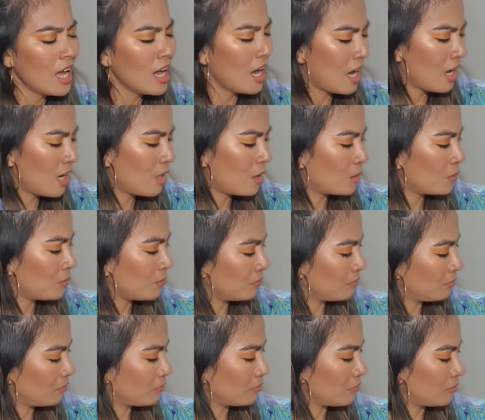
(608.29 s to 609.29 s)

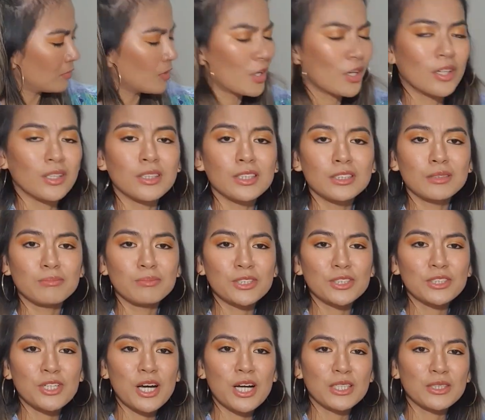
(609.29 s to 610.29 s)
No, it
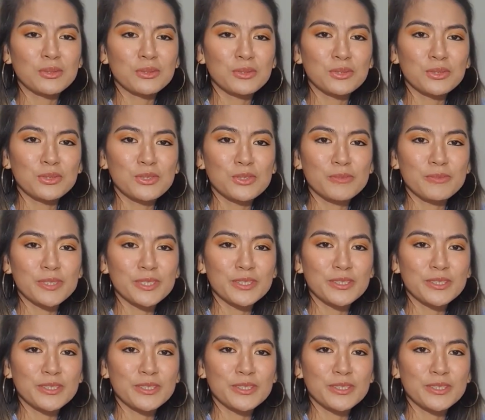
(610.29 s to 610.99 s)
kind of looks stupid.